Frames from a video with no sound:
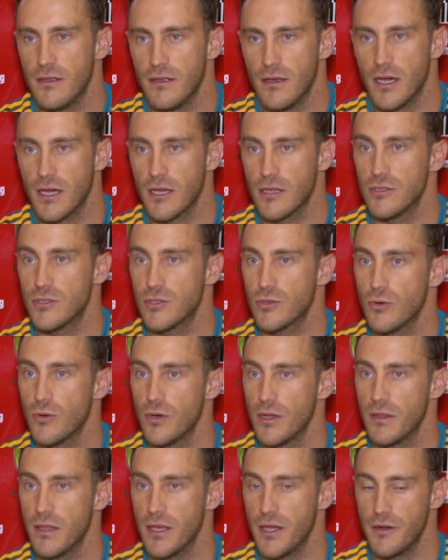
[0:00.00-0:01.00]
I can
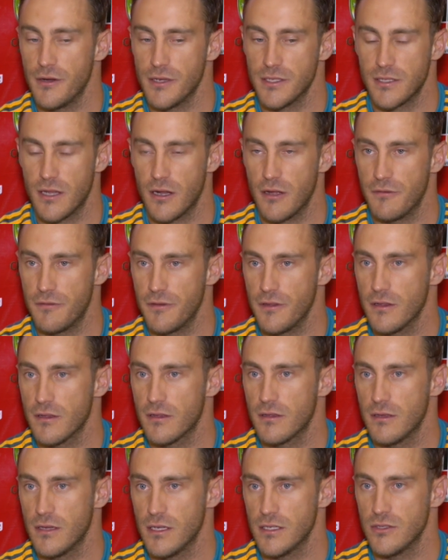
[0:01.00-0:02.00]
score in the areas that I feel
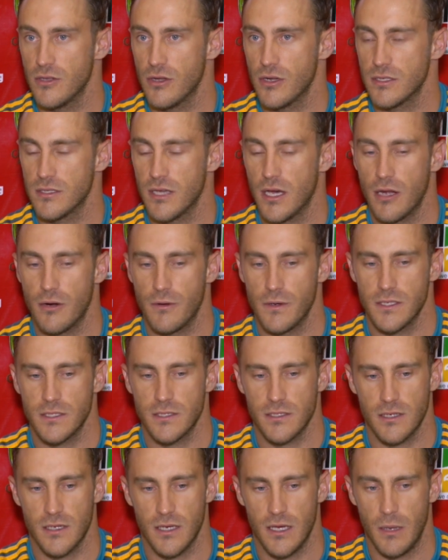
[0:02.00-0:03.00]
is not as high
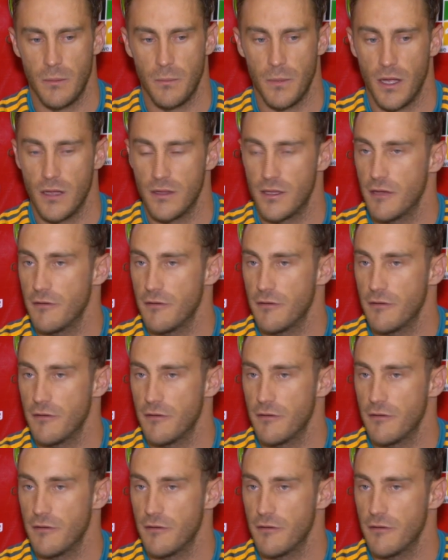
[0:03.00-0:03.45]
risk, I'll